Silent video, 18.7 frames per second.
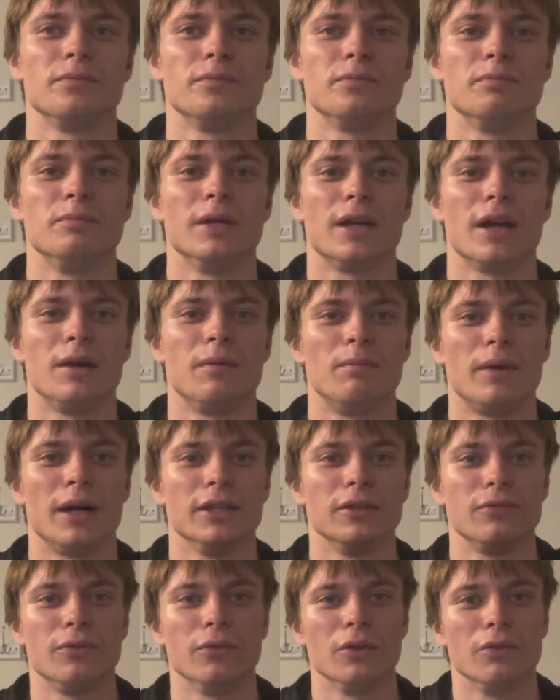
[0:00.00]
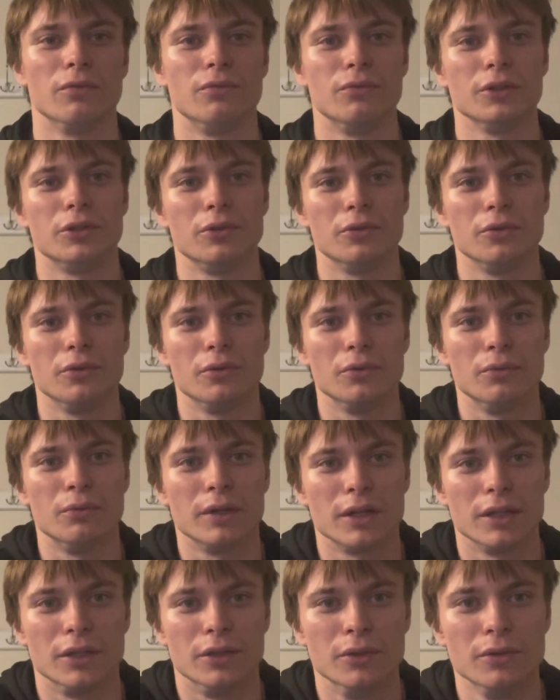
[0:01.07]
become mindful of what you
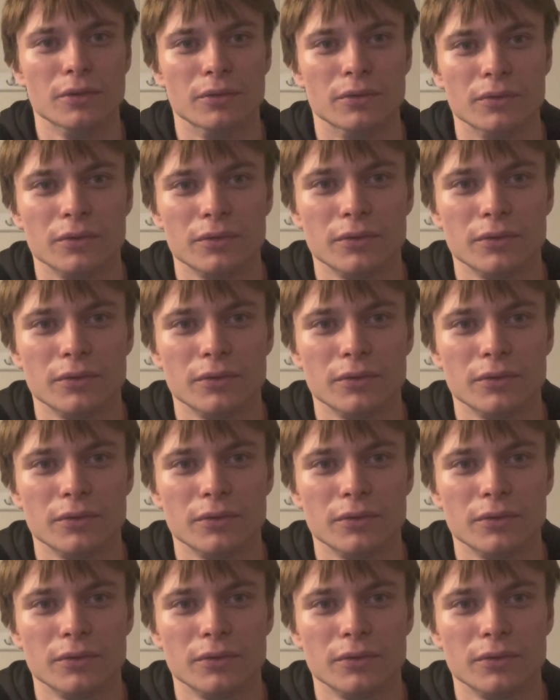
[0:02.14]
want to do.